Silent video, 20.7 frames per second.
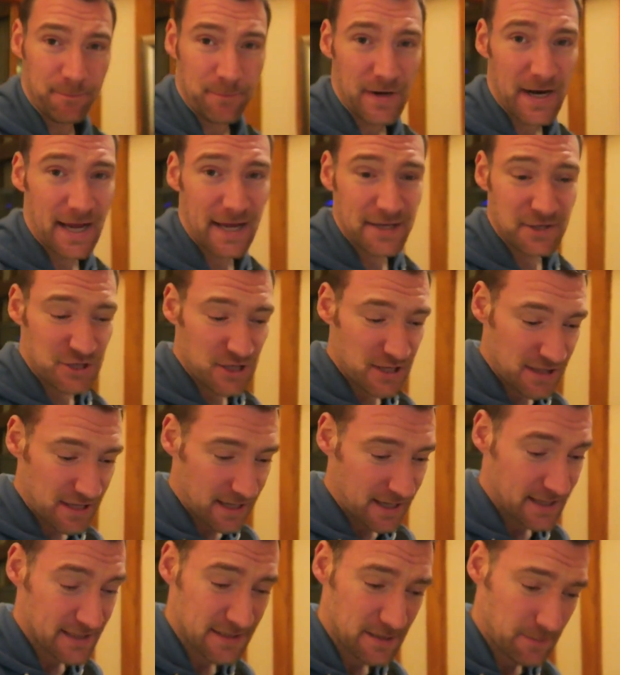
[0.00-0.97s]
But I actually
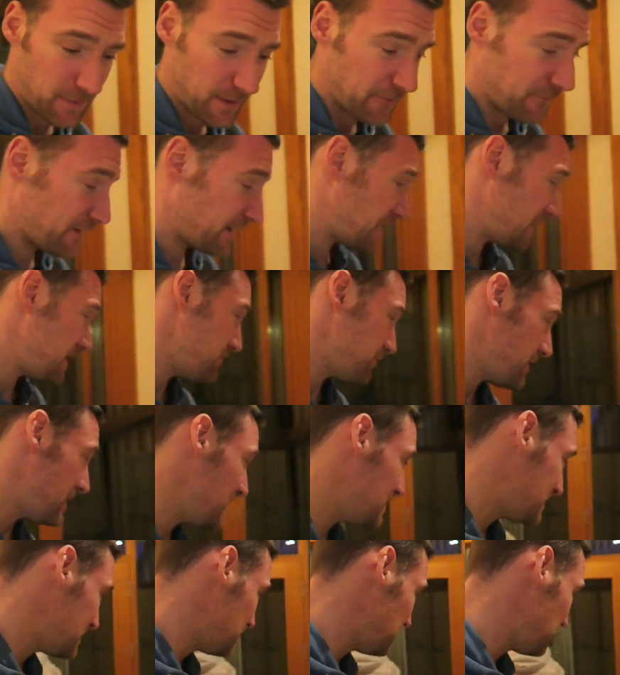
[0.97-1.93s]
think it's a perfectly
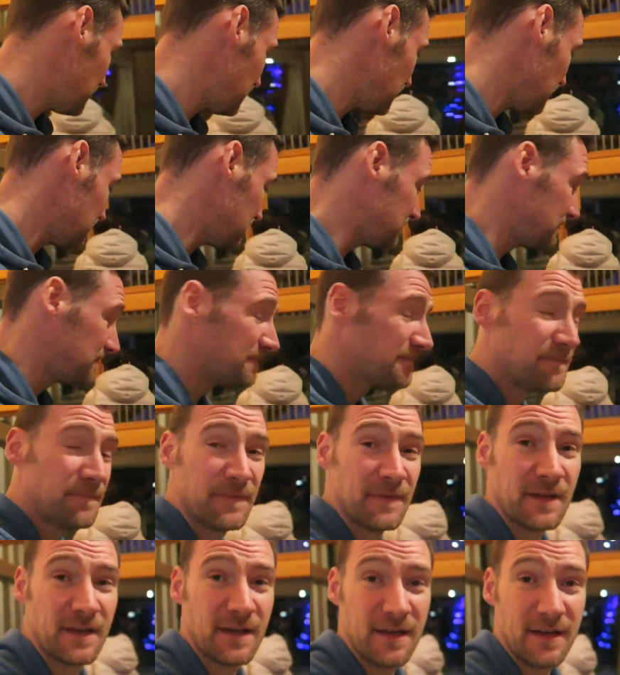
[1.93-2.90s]
reasonable
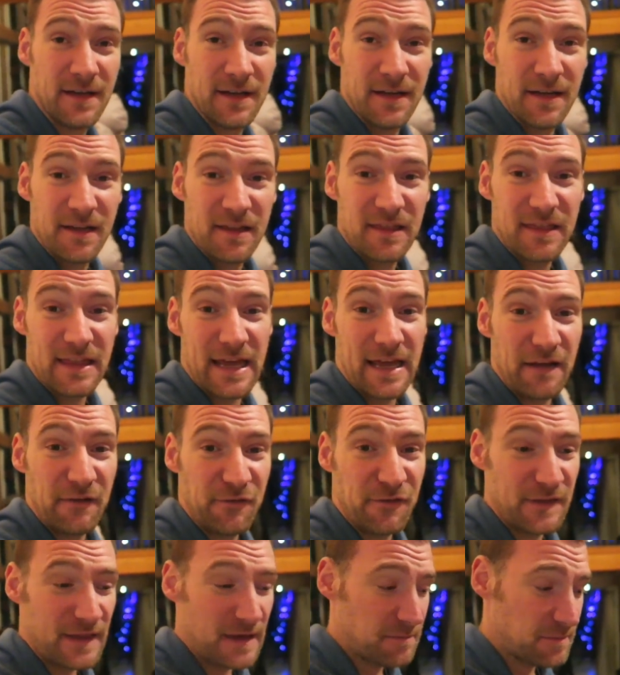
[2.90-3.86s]

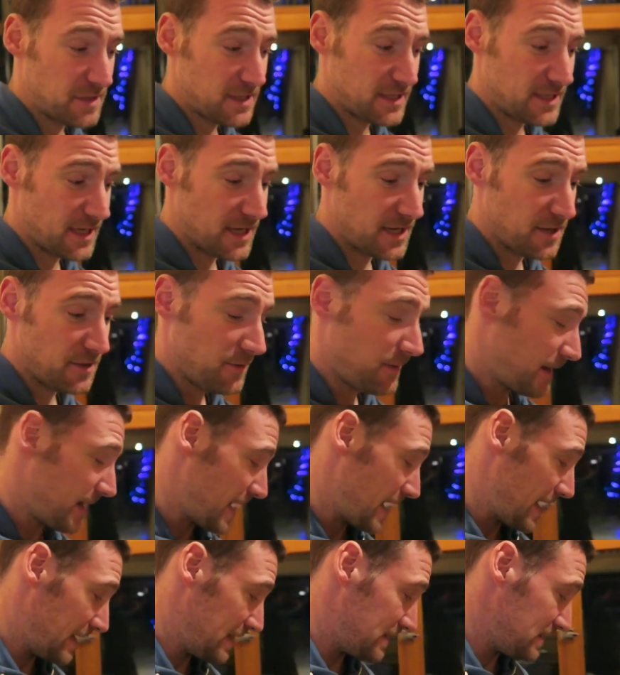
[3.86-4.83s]
thing for them to do,
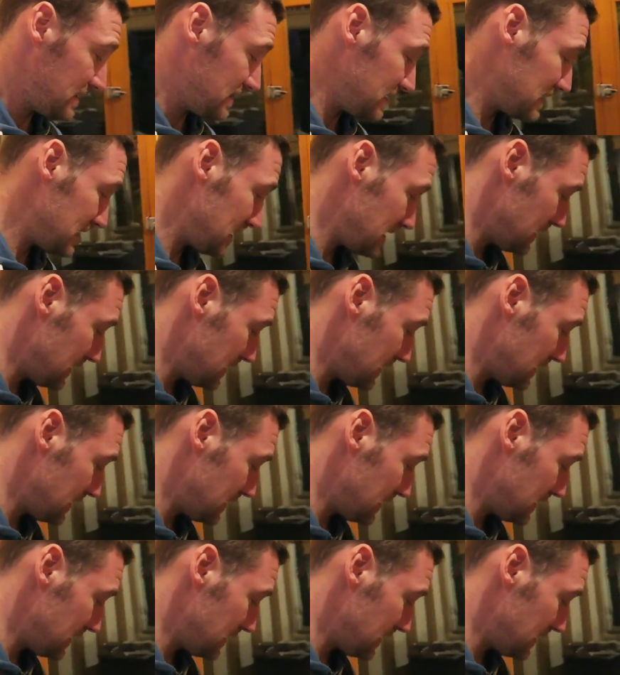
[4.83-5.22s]
and